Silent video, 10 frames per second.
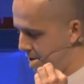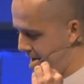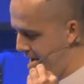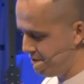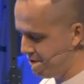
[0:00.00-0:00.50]

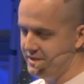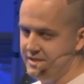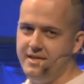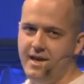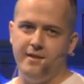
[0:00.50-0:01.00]
You have to
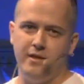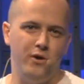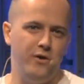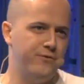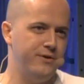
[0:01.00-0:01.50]
understand
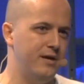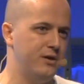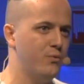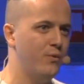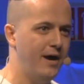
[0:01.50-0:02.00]
that all 3
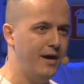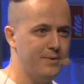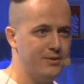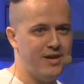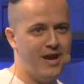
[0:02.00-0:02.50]
are
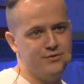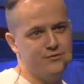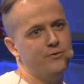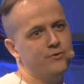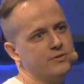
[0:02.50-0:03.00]
required, but you have
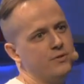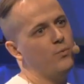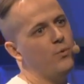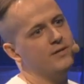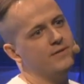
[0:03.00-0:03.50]
to focus
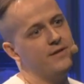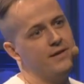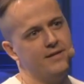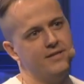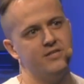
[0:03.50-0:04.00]
on one
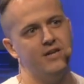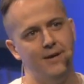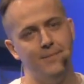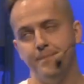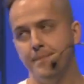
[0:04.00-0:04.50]
thing at a
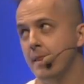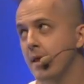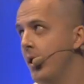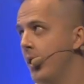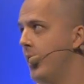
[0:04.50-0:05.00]
time.
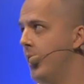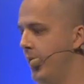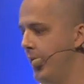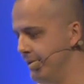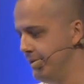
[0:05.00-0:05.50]

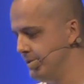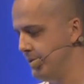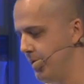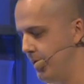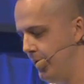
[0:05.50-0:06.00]

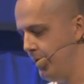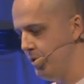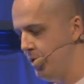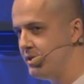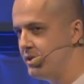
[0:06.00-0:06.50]
And
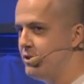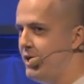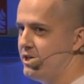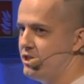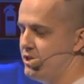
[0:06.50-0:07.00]
in order
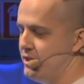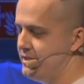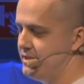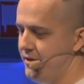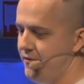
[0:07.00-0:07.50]
to
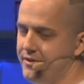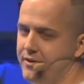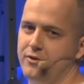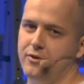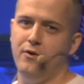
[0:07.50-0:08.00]
actually deliver
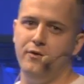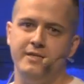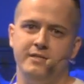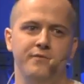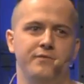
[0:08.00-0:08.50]
the growth
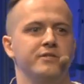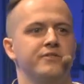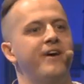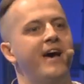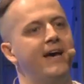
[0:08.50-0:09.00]
and deliver
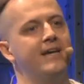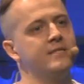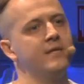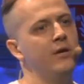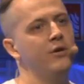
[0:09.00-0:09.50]
it
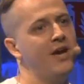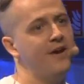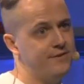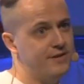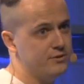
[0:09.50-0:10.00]
fast, you
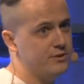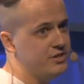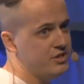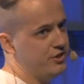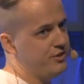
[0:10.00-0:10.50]
have to
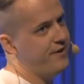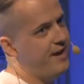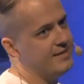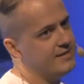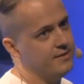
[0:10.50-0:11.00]
iterate
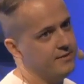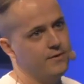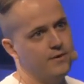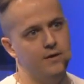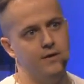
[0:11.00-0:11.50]
fast in
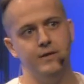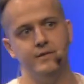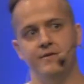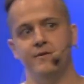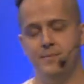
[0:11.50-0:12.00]

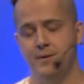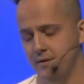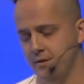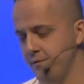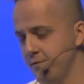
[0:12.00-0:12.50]

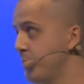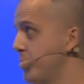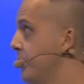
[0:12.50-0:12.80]
development of your